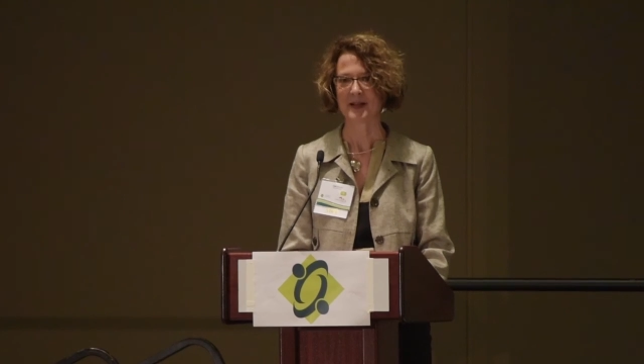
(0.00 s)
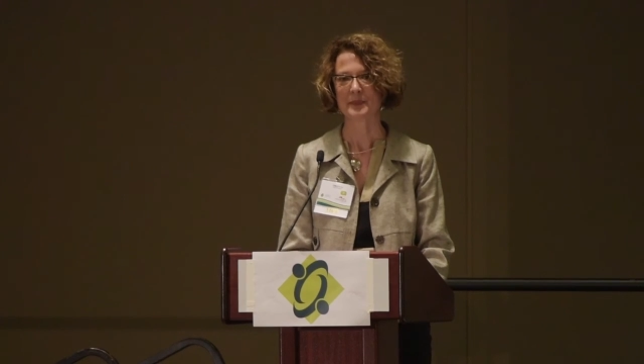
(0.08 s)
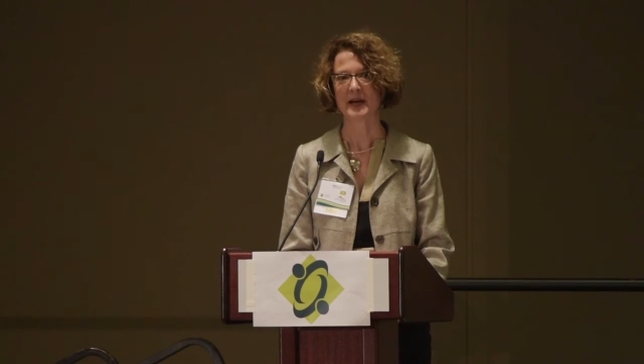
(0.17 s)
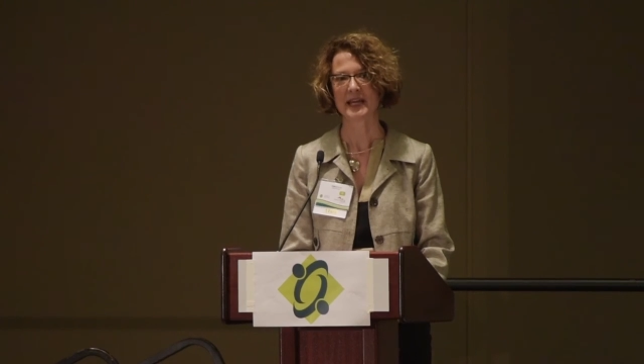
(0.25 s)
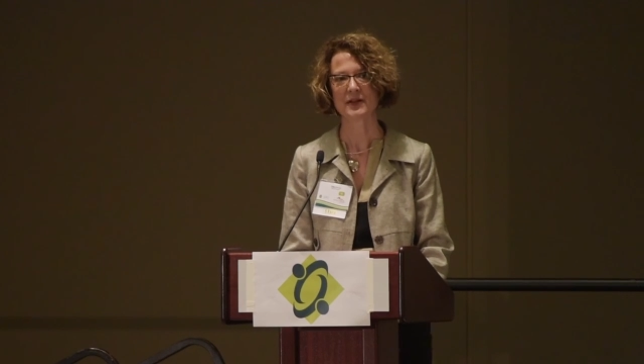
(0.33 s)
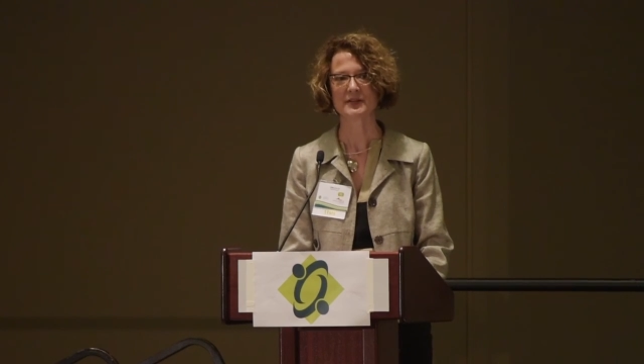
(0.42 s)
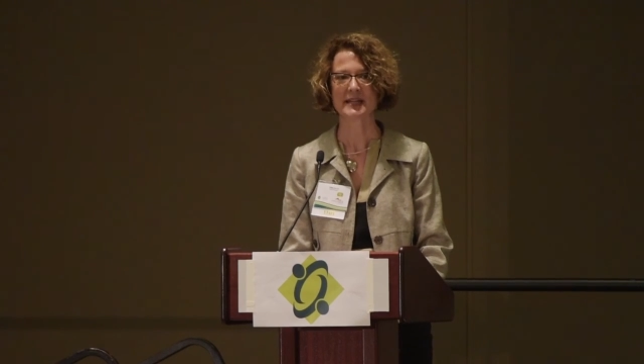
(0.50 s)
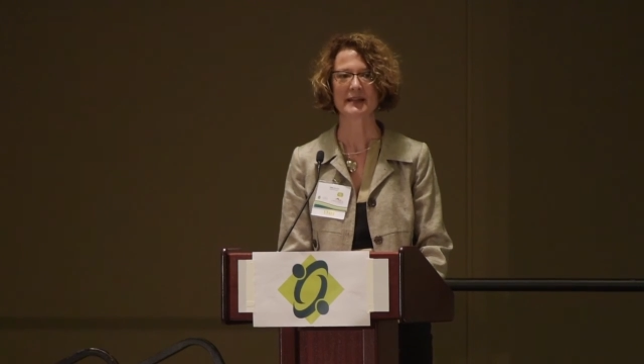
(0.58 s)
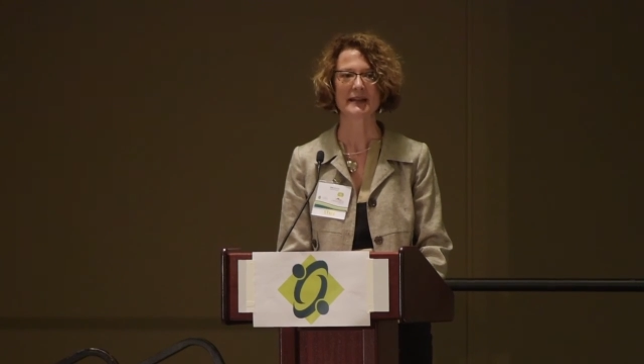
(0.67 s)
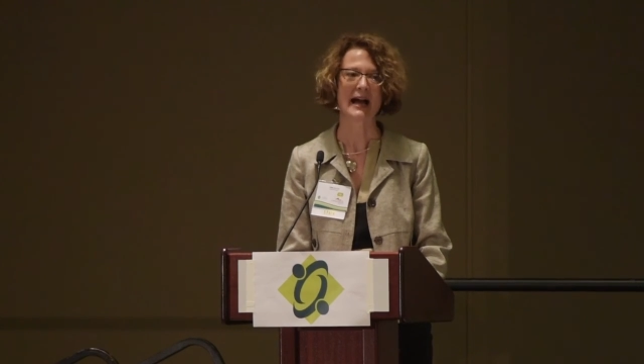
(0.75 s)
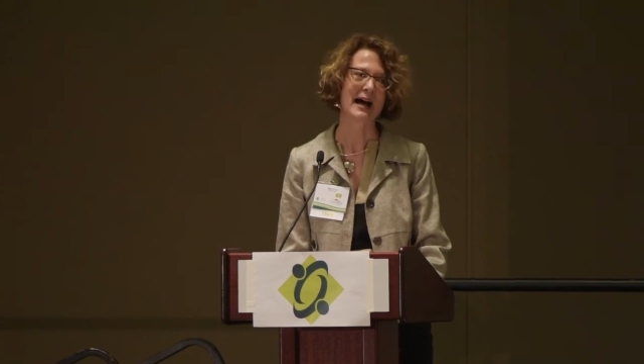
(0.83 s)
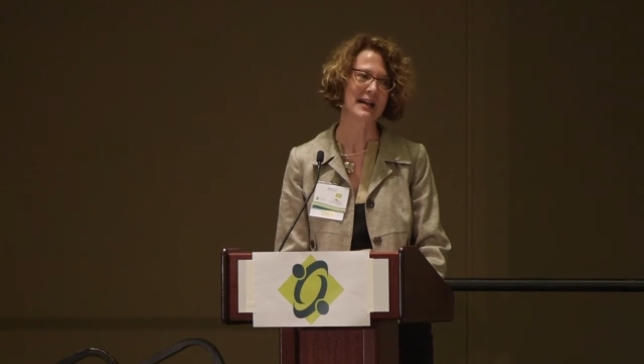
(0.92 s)
by using
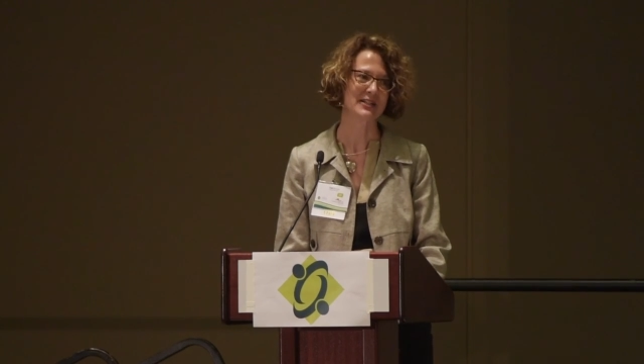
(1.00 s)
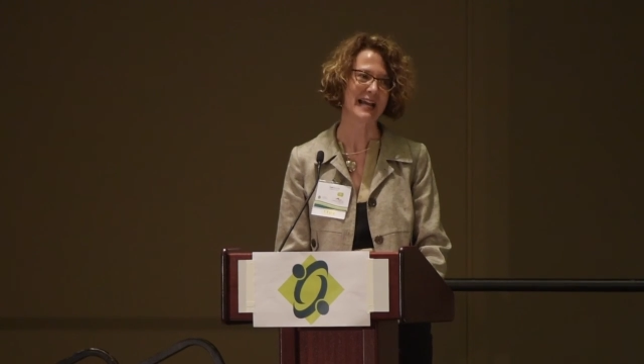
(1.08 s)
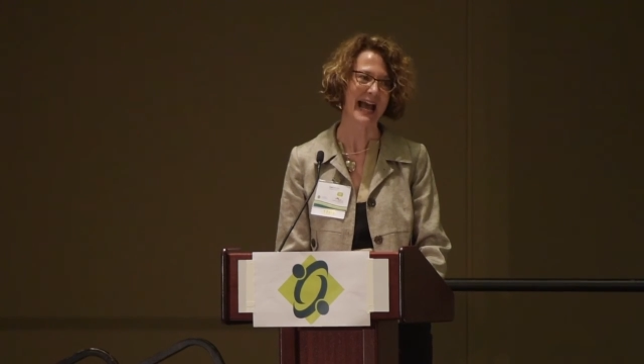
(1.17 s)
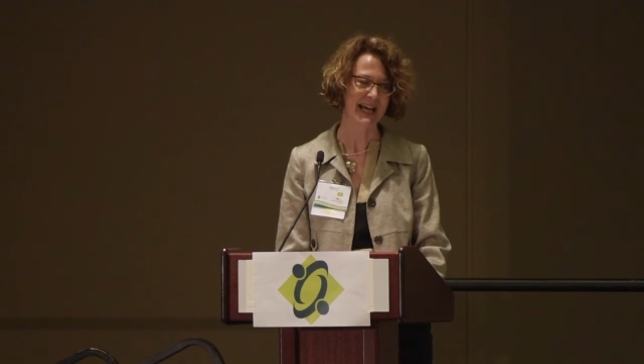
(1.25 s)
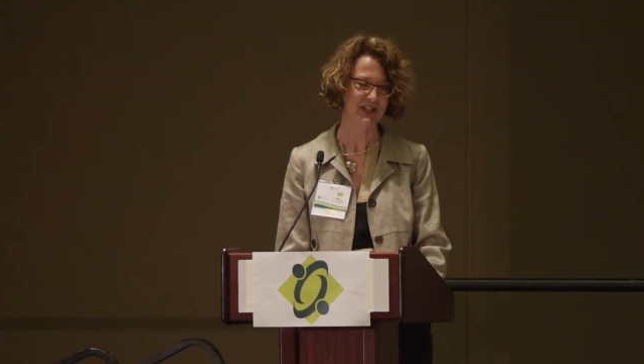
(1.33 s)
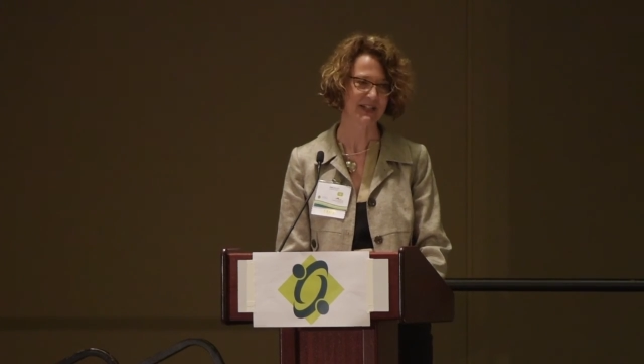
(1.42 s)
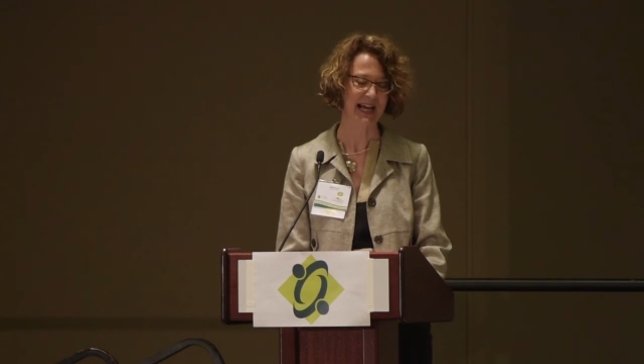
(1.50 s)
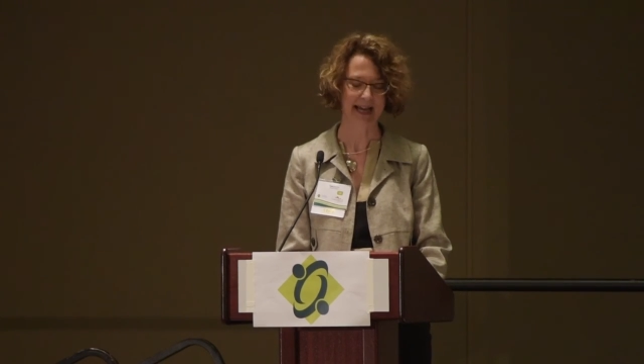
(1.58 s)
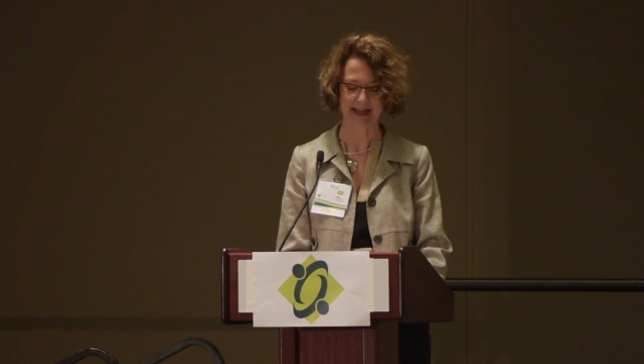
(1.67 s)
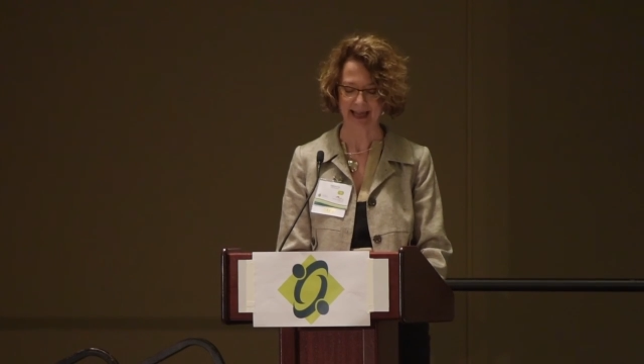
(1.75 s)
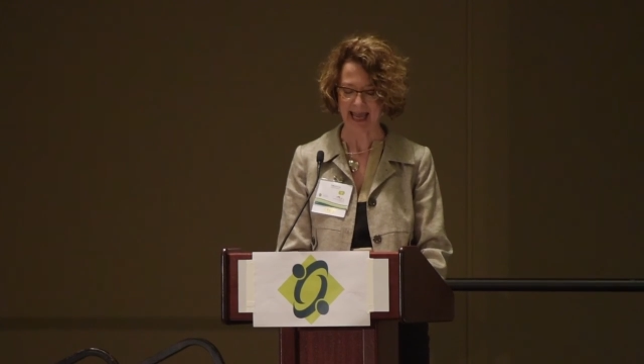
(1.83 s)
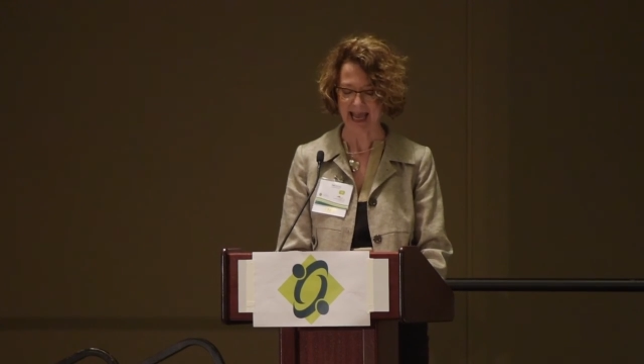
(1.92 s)
the hashtag